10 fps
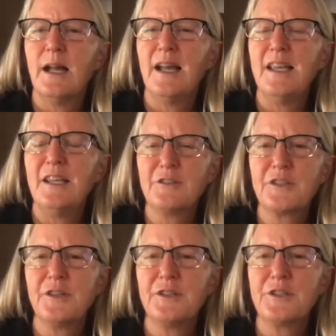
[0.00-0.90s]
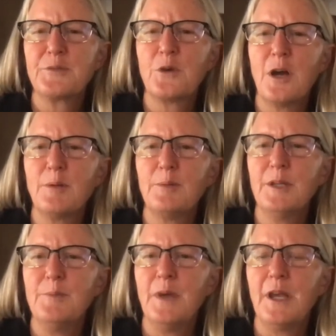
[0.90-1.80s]
Ilsa, this is
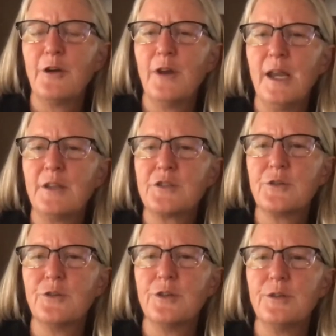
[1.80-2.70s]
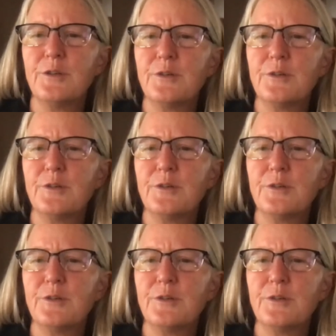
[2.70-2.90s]
probably better answered